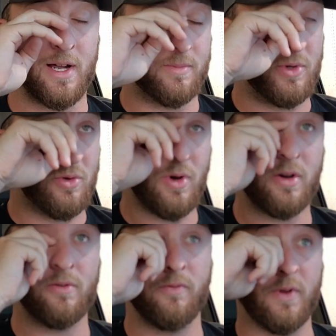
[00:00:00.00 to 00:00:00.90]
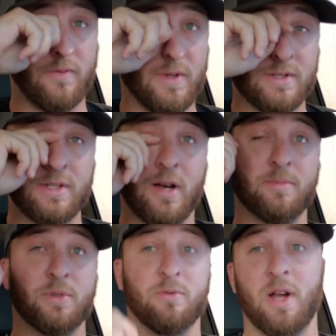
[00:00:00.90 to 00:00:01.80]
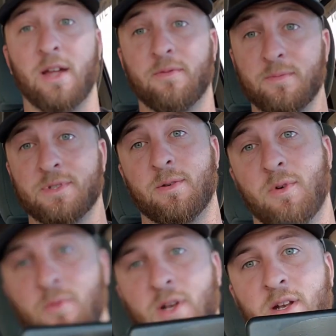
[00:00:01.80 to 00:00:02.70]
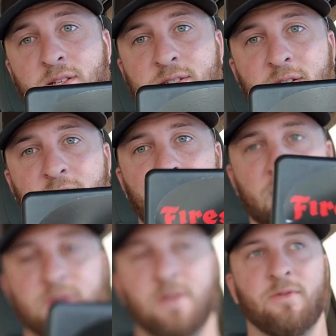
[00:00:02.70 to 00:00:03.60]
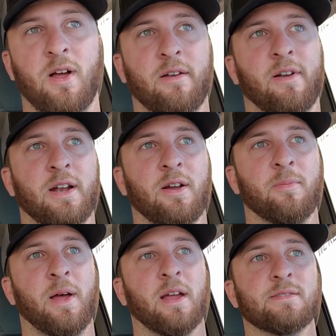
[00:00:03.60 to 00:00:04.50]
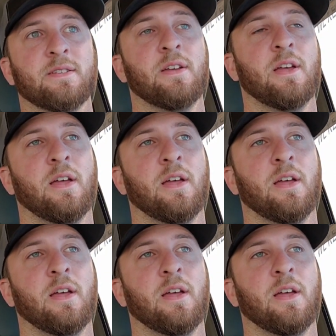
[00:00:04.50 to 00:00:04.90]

I'm 250 subs away from someone winning a set of Firestone Ride Right airbags.